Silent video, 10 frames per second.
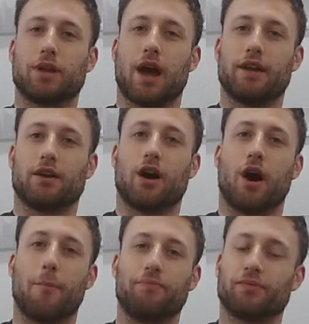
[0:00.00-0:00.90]
not,
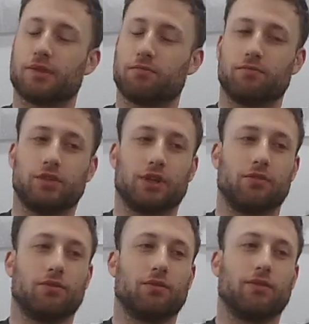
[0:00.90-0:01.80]

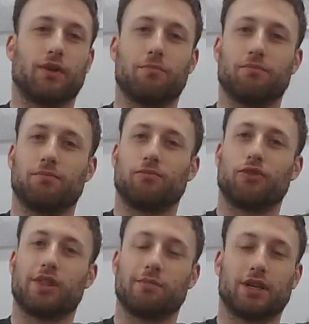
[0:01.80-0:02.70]
if I'm
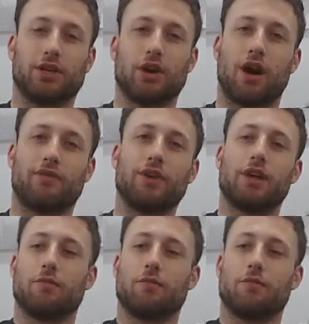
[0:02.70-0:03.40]
rhythmically off.